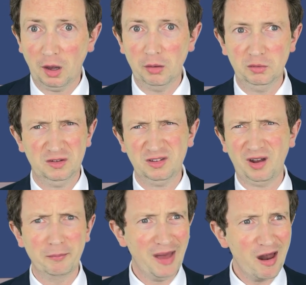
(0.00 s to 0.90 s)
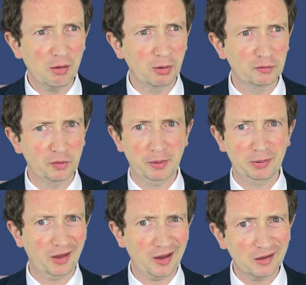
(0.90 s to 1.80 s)
which is just unbearable for people
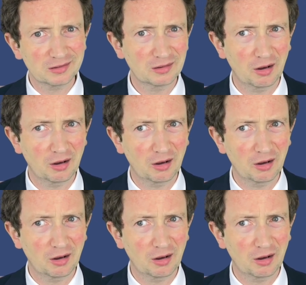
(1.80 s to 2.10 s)
like us.